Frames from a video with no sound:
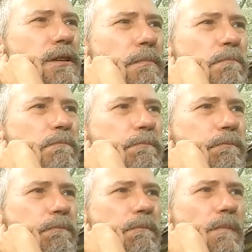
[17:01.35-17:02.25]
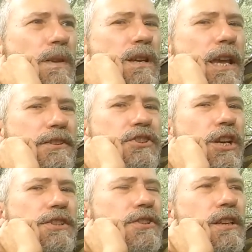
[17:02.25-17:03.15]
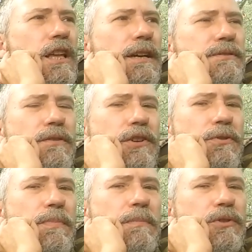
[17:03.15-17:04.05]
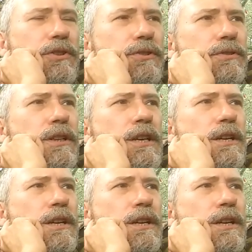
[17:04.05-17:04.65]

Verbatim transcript: Um, it's changed the lives of other people, too.